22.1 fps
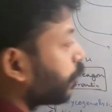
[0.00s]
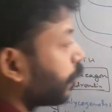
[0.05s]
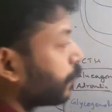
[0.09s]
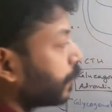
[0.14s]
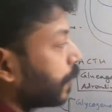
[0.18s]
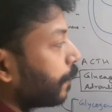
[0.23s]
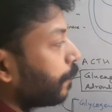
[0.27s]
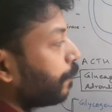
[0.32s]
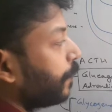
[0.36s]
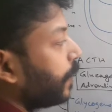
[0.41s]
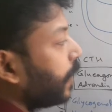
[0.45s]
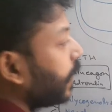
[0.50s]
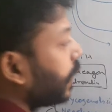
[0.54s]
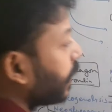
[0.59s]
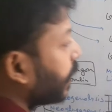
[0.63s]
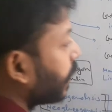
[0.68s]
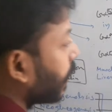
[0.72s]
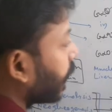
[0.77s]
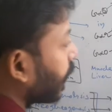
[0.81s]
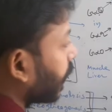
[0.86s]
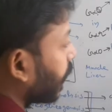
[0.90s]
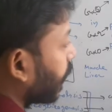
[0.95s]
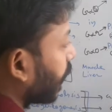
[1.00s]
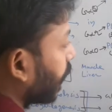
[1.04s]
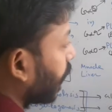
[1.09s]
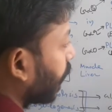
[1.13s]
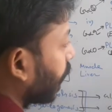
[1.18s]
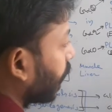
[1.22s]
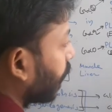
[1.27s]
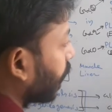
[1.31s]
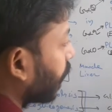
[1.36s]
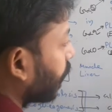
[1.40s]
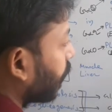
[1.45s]
of the
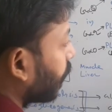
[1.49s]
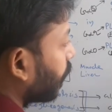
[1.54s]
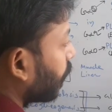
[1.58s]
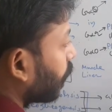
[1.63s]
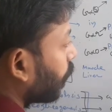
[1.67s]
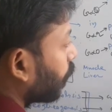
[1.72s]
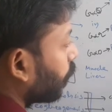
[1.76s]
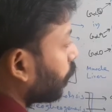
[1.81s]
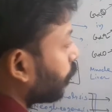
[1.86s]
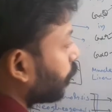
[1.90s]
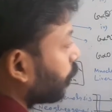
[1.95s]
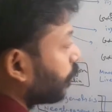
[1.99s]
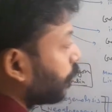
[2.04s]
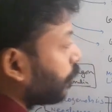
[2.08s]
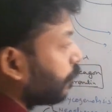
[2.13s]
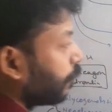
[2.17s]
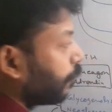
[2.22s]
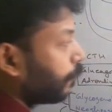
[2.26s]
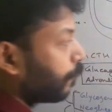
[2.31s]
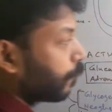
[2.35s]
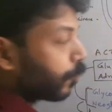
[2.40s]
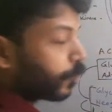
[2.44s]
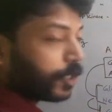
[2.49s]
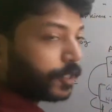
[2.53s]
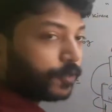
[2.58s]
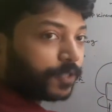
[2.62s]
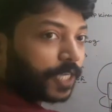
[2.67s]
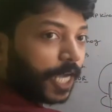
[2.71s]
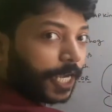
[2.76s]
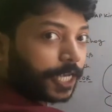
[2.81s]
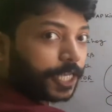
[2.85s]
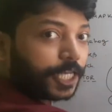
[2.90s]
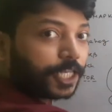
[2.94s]
PKA, protein
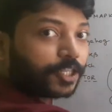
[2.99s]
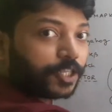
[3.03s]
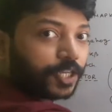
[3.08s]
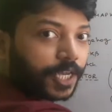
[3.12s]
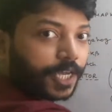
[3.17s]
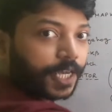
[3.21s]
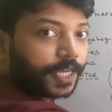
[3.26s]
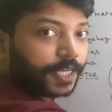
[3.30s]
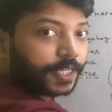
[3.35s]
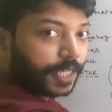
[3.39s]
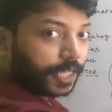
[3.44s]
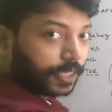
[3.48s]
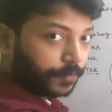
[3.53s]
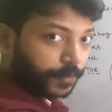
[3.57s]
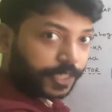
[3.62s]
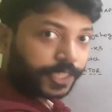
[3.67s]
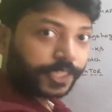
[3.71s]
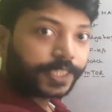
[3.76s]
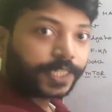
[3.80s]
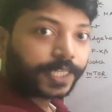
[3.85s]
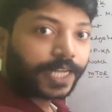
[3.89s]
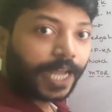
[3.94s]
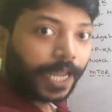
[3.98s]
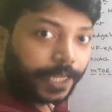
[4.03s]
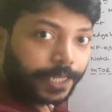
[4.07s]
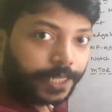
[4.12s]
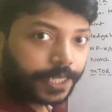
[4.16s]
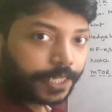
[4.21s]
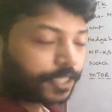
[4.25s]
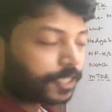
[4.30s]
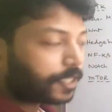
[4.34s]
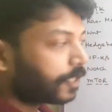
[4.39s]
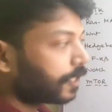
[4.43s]
kinase A, that means it is a
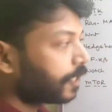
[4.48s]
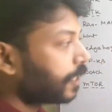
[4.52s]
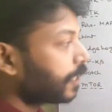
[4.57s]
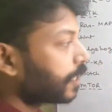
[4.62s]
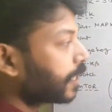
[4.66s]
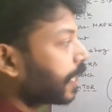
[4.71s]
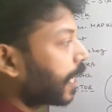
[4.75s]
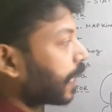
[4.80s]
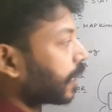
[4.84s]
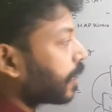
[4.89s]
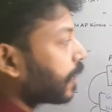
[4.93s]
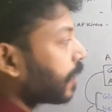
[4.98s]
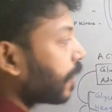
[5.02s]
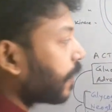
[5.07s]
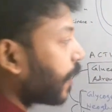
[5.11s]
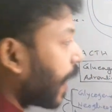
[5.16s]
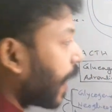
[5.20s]
kinase, can